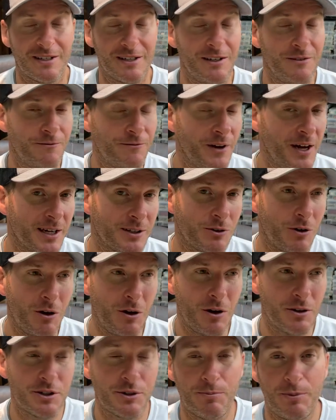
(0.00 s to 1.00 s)
In fact,
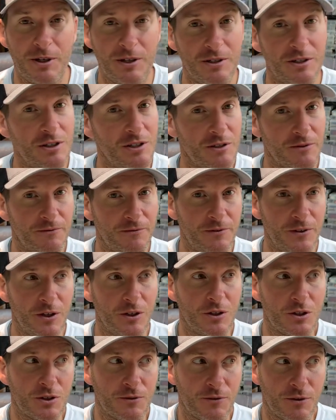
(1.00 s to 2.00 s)
all species of
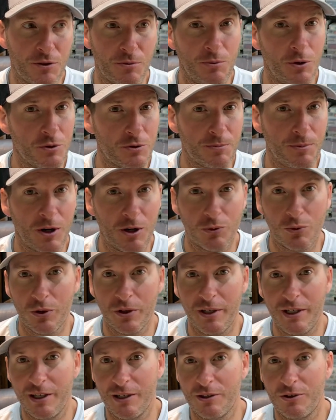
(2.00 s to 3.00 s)
fish, for the most part, will
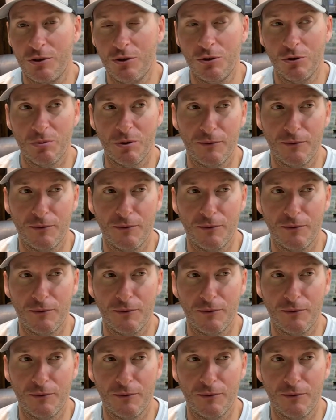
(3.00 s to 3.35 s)
eat a tube.